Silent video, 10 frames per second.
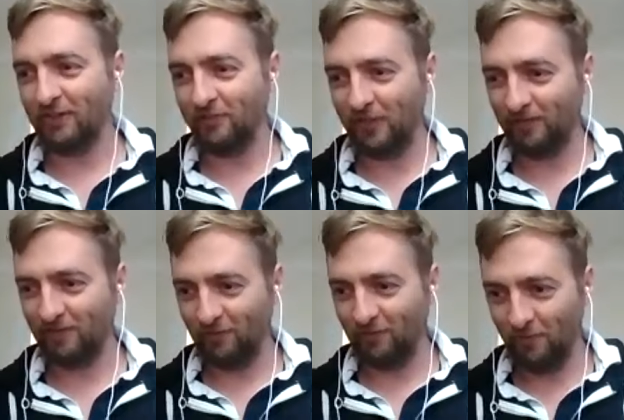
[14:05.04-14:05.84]
can we
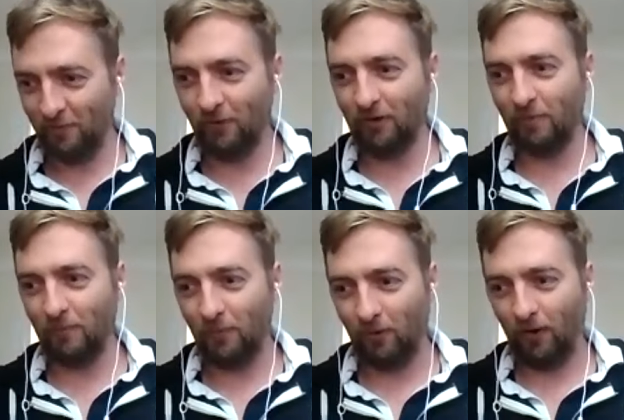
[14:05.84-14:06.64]
do more and
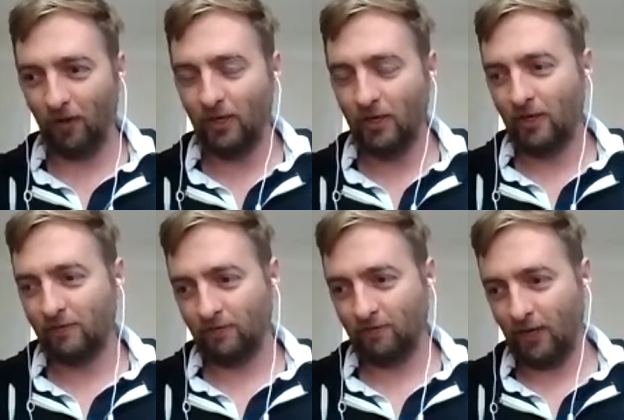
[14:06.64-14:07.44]
more
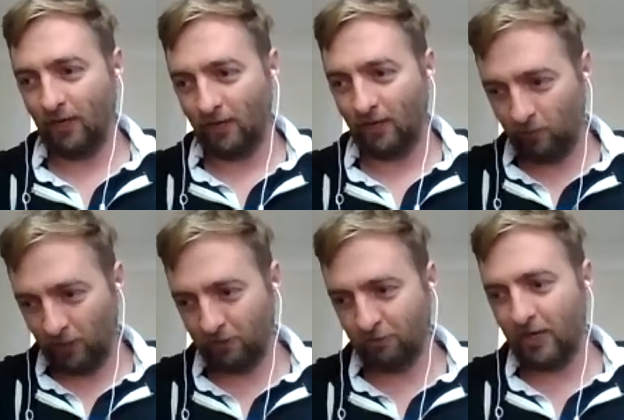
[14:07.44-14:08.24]
to say
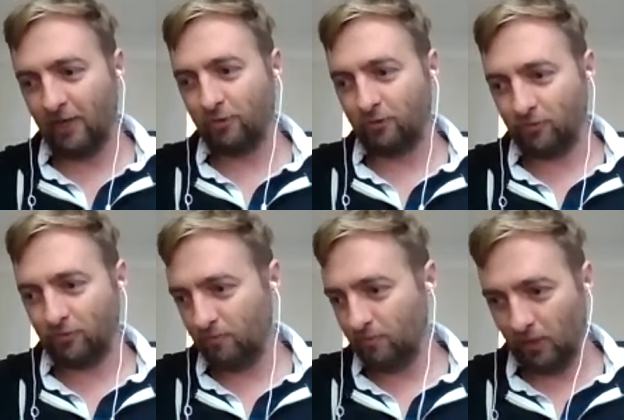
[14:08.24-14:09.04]
when you raise
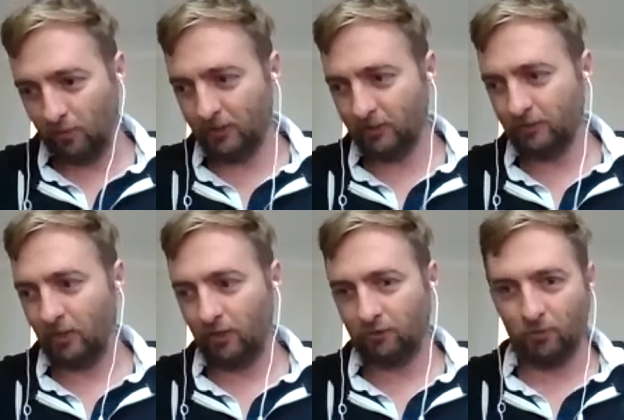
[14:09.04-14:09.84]
a million
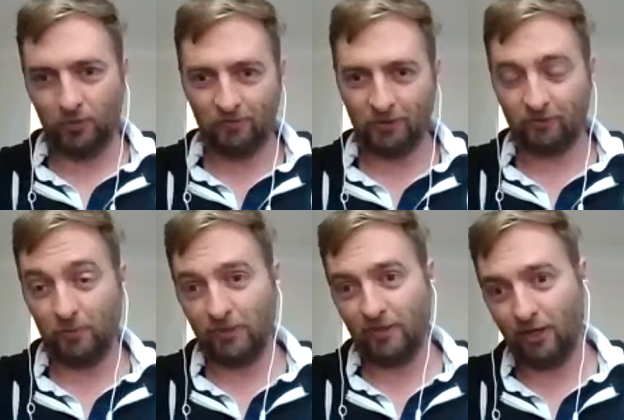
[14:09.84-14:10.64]
dollars and we fund it
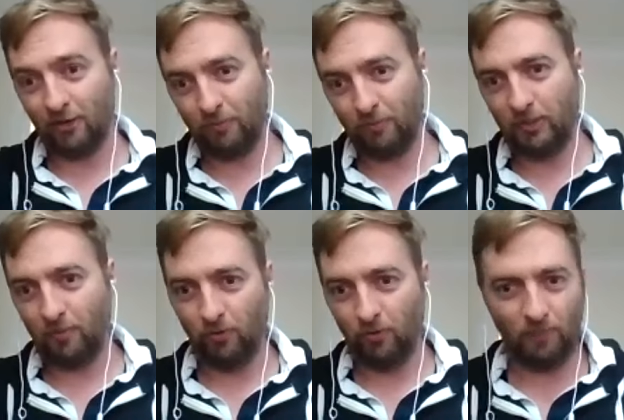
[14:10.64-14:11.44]
from a thousand
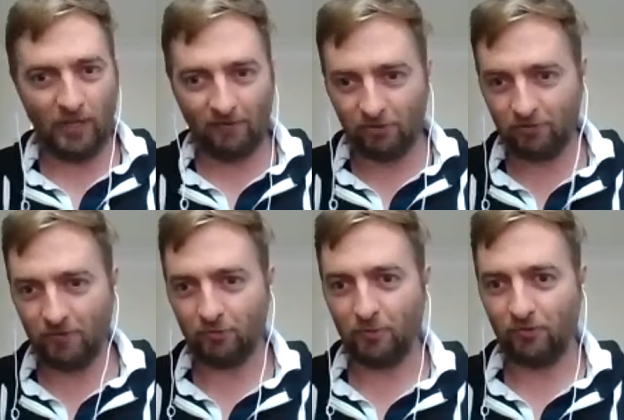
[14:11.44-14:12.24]
people, average
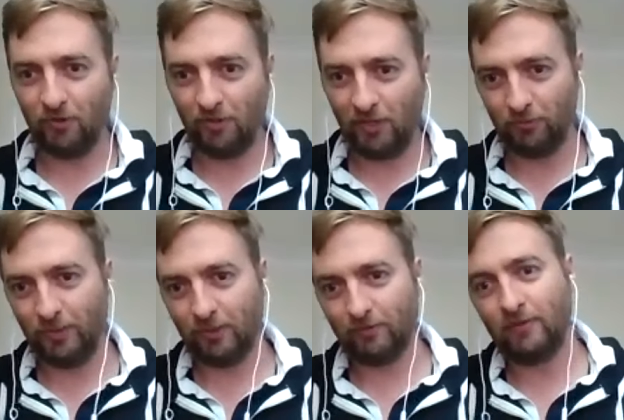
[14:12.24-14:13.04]
investments a thousand
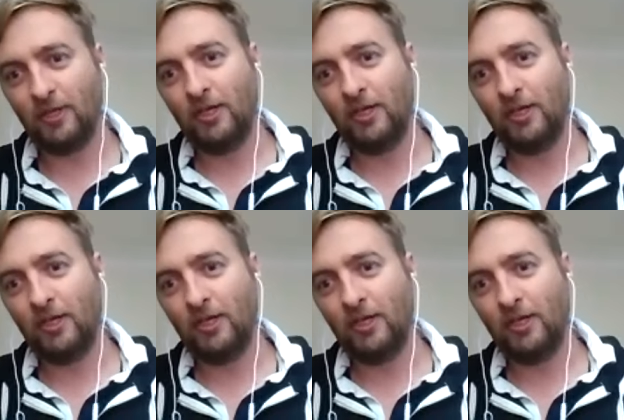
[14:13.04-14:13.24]
bucks